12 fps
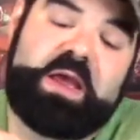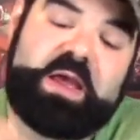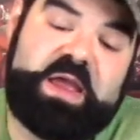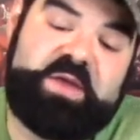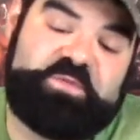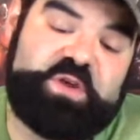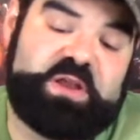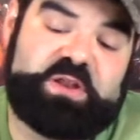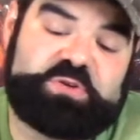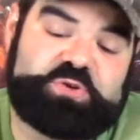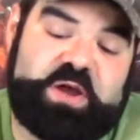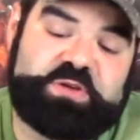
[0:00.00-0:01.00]
if you get
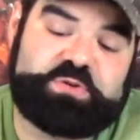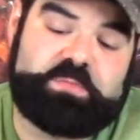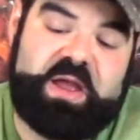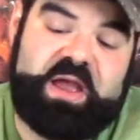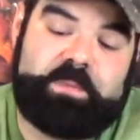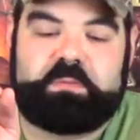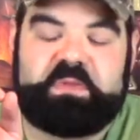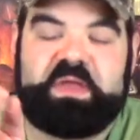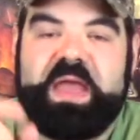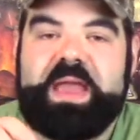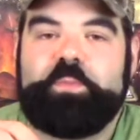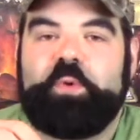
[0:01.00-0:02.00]
a treasure map, the
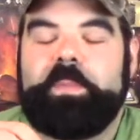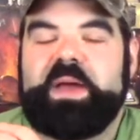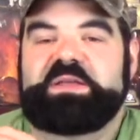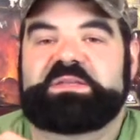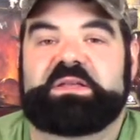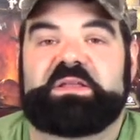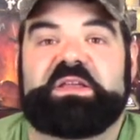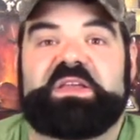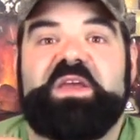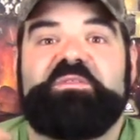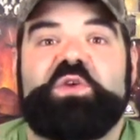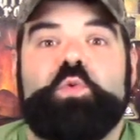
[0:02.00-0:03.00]
game will basically
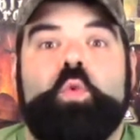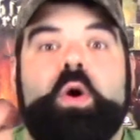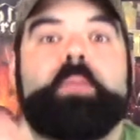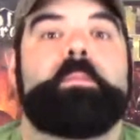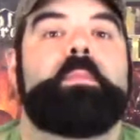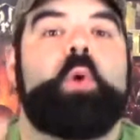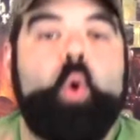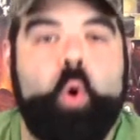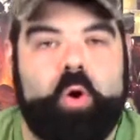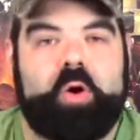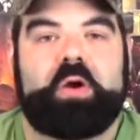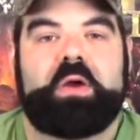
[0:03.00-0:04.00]
give you one
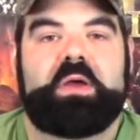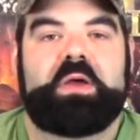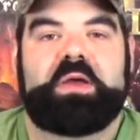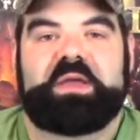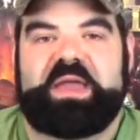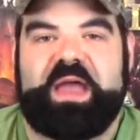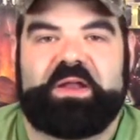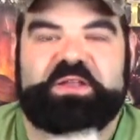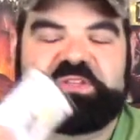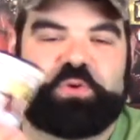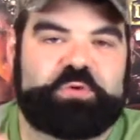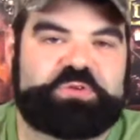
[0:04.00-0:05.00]
more
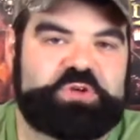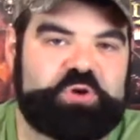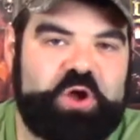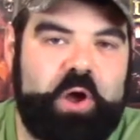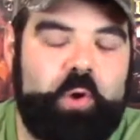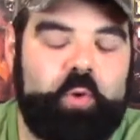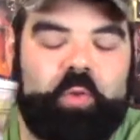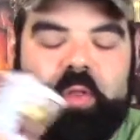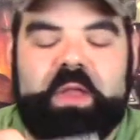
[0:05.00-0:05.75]
counted towards your goal.